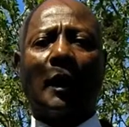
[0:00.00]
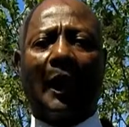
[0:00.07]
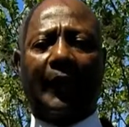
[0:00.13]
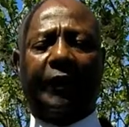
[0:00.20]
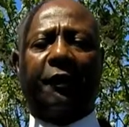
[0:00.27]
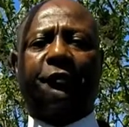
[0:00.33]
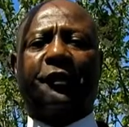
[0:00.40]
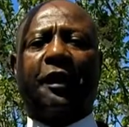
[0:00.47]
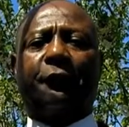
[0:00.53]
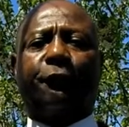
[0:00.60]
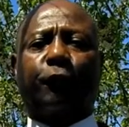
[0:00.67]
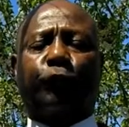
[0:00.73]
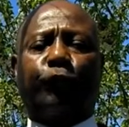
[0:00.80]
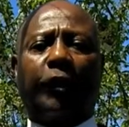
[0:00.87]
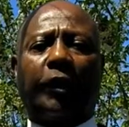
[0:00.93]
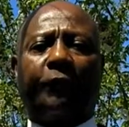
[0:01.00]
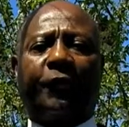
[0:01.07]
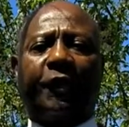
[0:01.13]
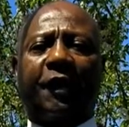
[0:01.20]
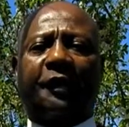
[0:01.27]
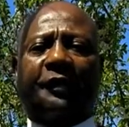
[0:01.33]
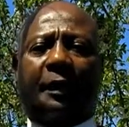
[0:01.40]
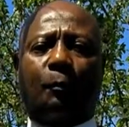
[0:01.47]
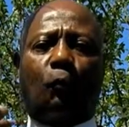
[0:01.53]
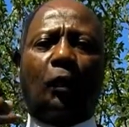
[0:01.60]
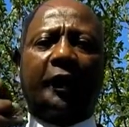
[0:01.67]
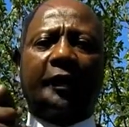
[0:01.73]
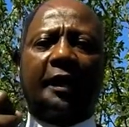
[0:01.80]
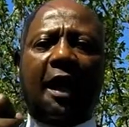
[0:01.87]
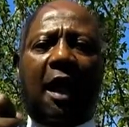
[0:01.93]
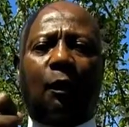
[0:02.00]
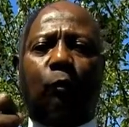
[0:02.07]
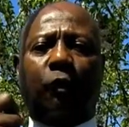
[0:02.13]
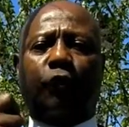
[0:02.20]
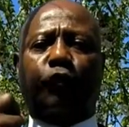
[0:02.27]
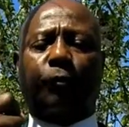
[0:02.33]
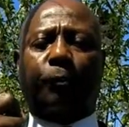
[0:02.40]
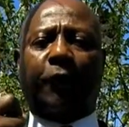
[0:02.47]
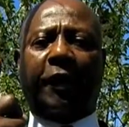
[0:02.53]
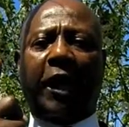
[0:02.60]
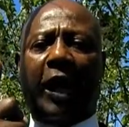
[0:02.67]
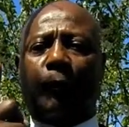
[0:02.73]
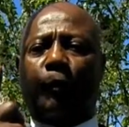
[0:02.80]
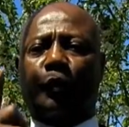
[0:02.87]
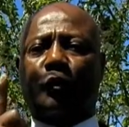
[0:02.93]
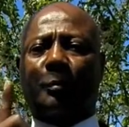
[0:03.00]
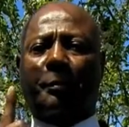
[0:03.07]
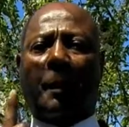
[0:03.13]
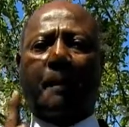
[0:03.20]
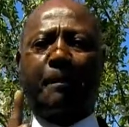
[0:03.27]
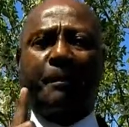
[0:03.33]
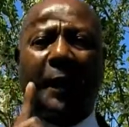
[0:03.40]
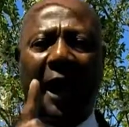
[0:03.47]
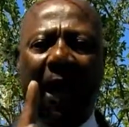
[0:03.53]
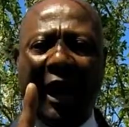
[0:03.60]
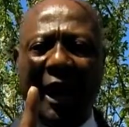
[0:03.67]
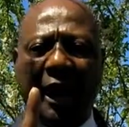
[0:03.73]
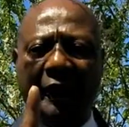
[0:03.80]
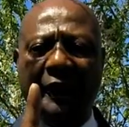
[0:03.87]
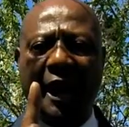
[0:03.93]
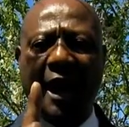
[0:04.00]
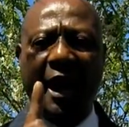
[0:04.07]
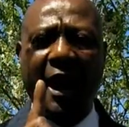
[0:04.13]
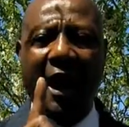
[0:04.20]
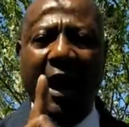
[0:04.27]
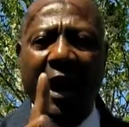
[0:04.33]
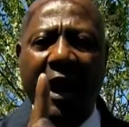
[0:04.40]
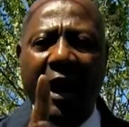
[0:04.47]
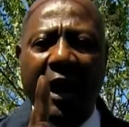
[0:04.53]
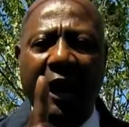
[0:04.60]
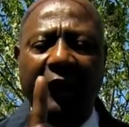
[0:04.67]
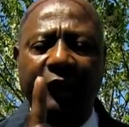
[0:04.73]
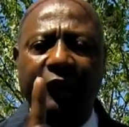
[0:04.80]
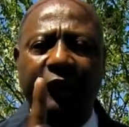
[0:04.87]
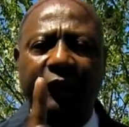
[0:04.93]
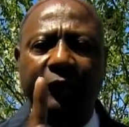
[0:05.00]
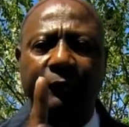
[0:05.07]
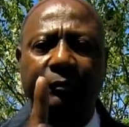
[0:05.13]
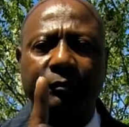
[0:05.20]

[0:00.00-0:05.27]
I lived there for 12 years. I'm one guy, one super guy, one super bad ass.